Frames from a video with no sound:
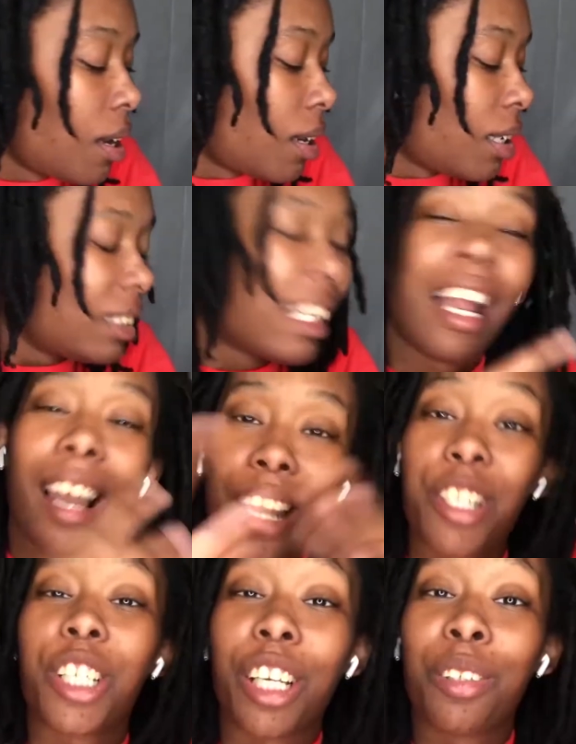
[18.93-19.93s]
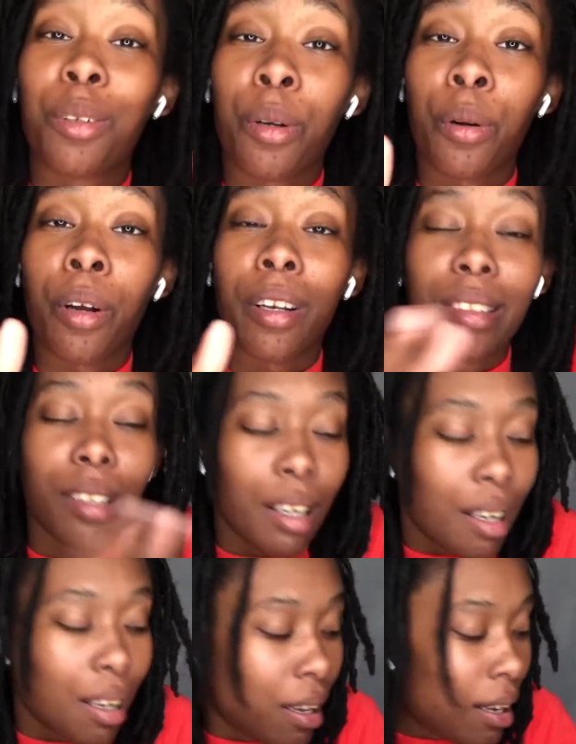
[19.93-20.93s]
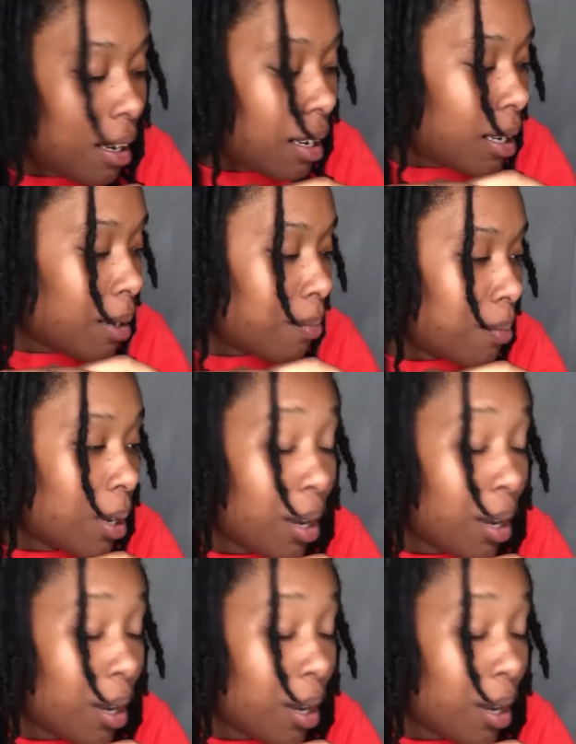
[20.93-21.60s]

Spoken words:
Just had a lot of shit going on.